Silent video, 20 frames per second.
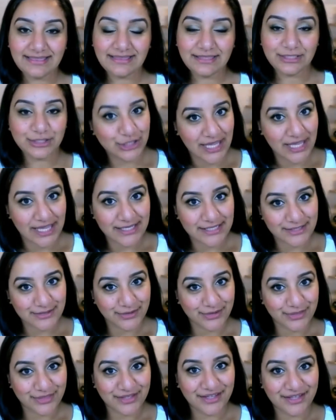the shakes
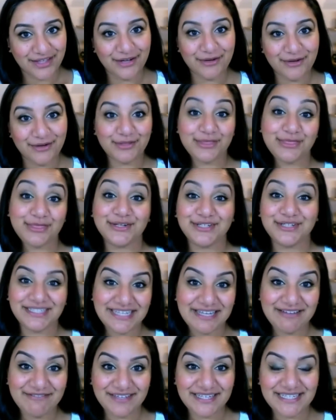or the, you know, the
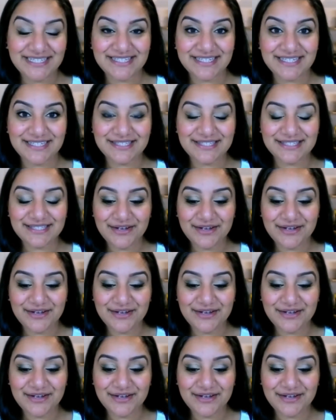30-day fixes.